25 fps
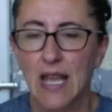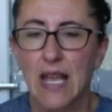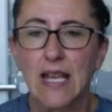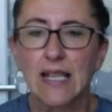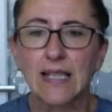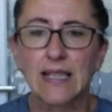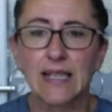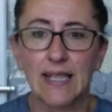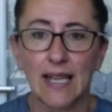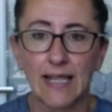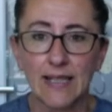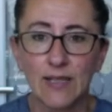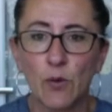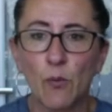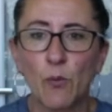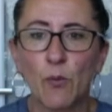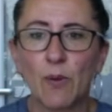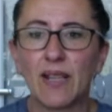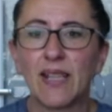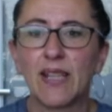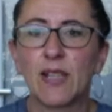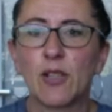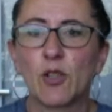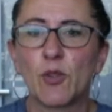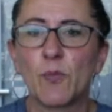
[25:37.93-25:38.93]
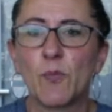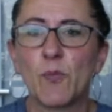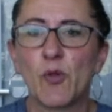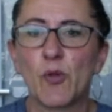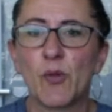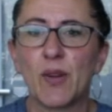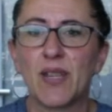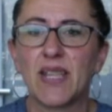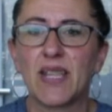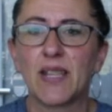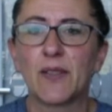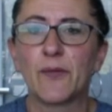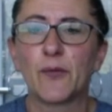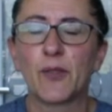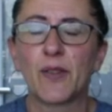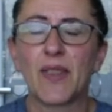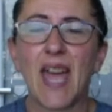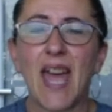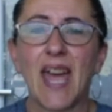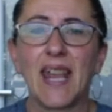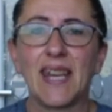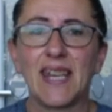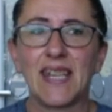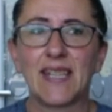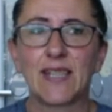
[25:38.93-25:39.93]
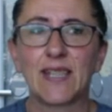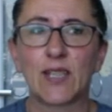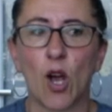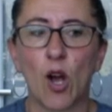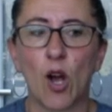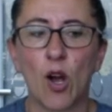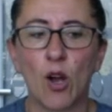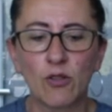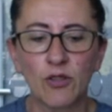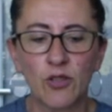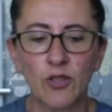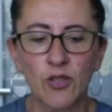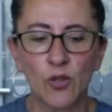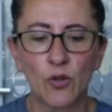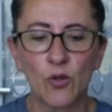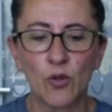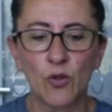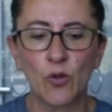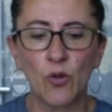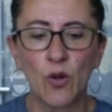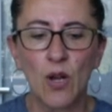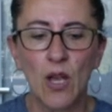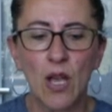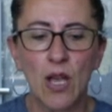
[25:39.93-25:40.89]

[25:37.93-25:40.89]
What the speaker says: So that's a really good meridian for that. It's also